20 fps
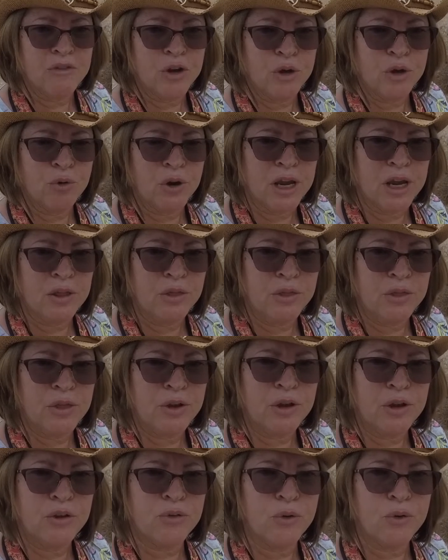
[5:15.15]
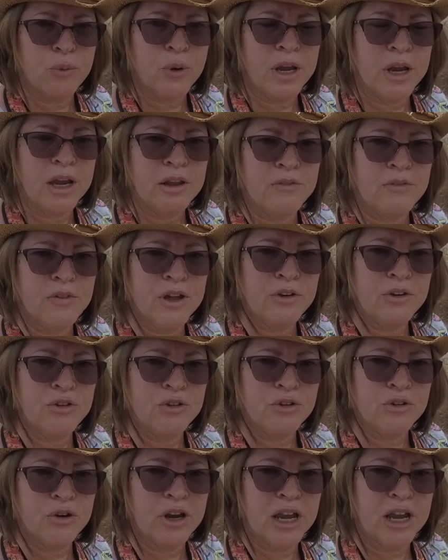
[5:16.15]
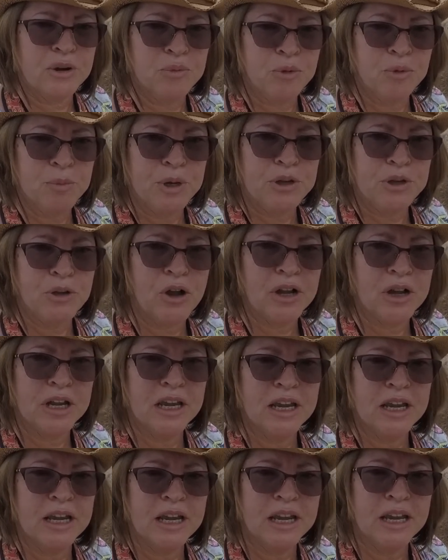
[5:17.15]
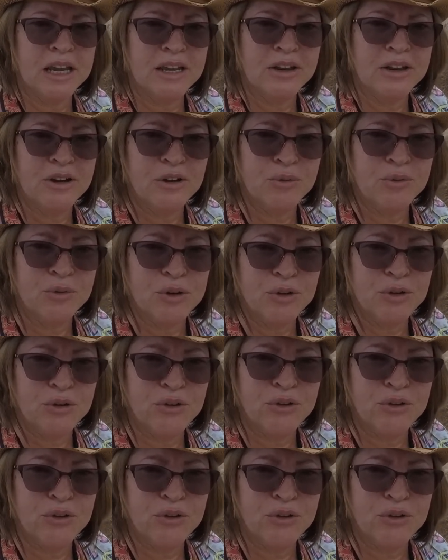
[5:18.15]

a great The Desert Way adventure, and we'll be talking again real